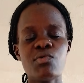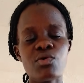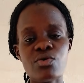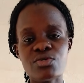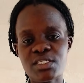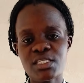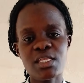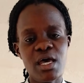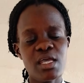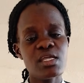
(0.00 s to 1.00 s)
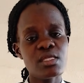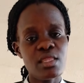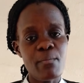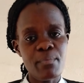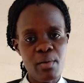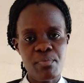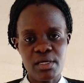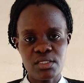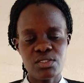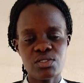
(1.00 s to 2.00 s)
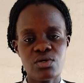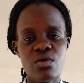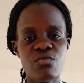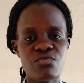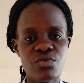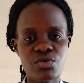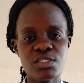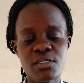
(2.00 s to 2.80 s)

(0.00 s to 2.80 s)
we consider the purpose of those